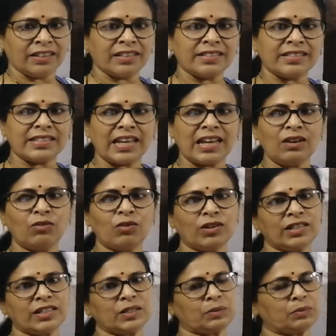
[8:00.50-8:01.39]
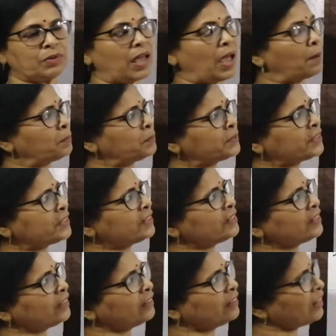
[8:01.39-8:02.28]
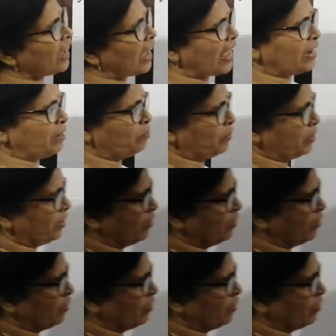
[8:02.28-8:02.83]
The cell wall is absent in animal.